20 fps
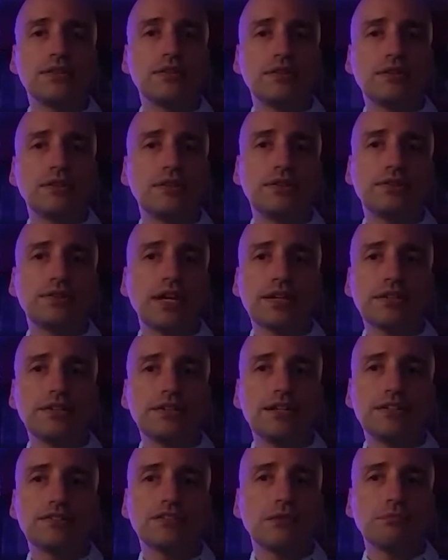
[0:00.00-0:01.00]
The
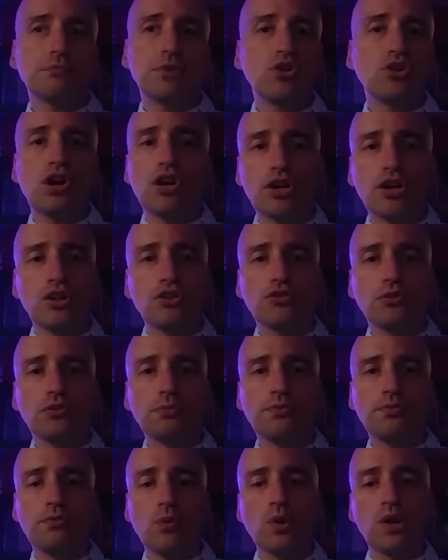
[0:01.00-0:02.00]
techniques I've been talking through
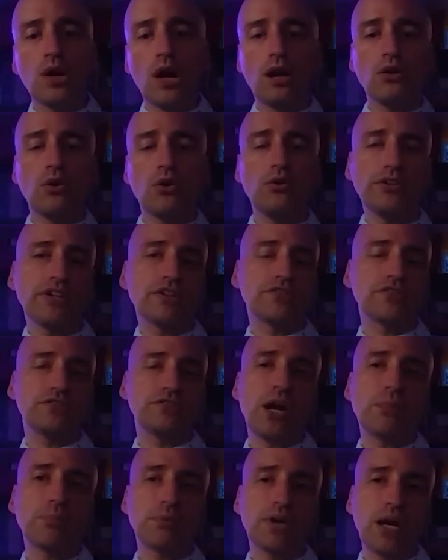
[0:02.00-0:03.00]
before are only a
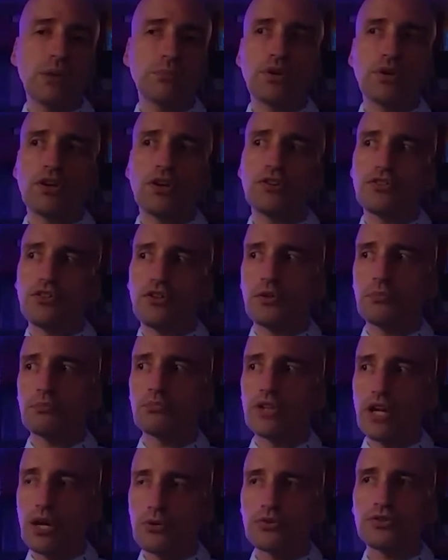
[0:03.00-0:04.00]
stopgap until the
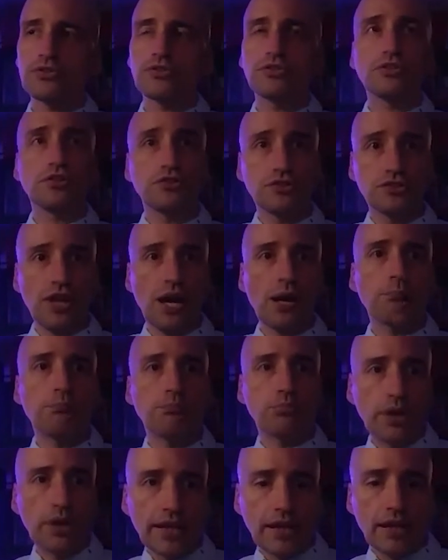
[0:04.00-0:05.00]
browsers stop
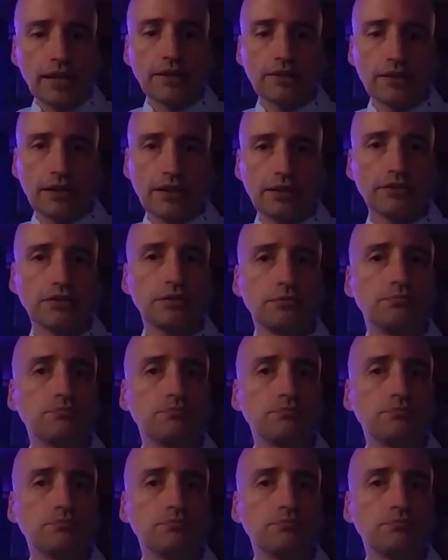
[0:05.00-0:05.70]
breaking things.